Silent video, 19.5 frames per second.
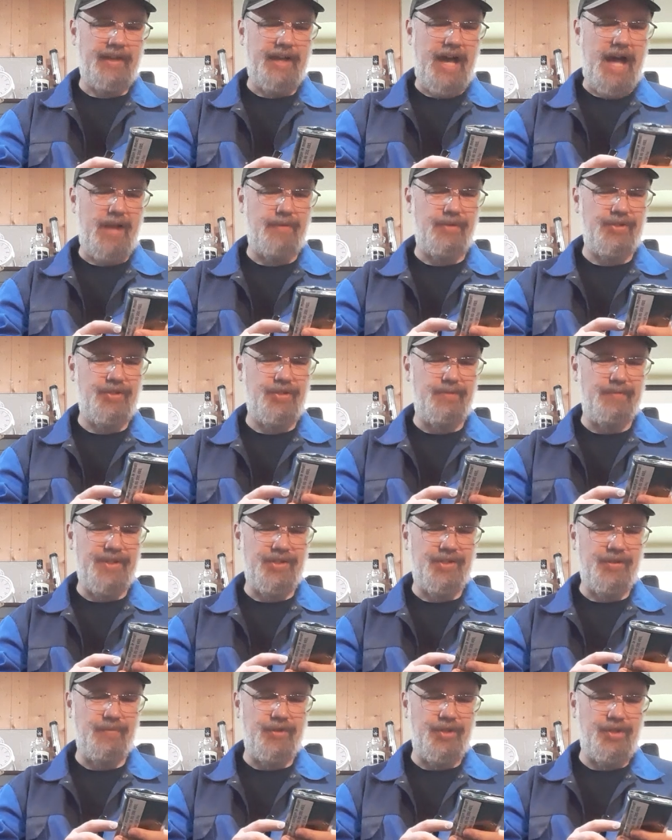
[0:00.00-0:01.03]
Irish stew
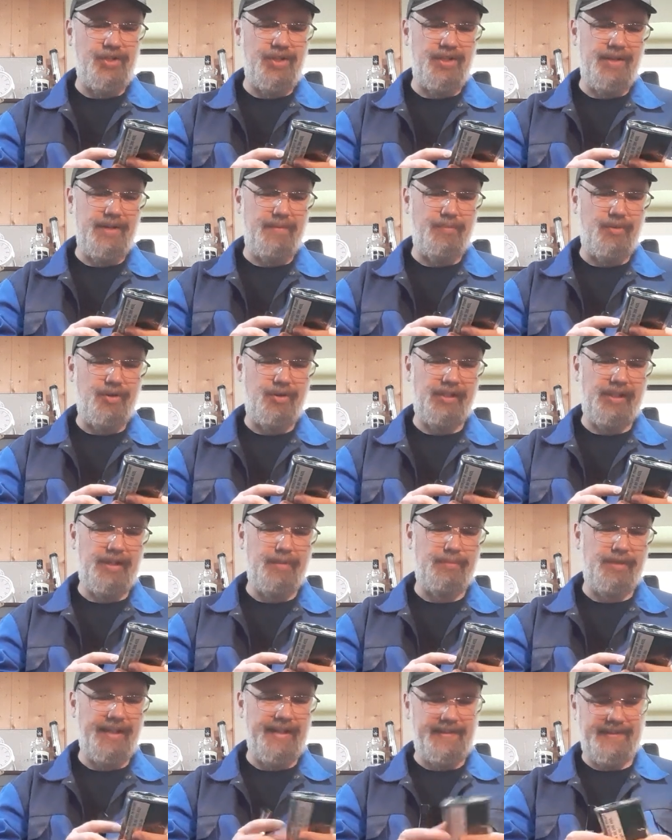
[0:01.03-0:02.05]
mixed to Virginia Burley
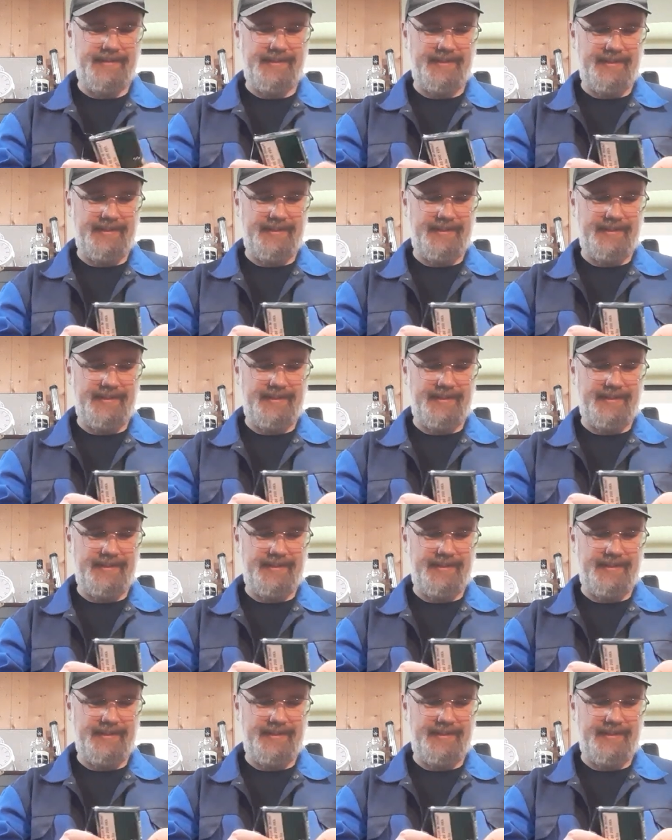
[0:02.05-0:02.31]
blend.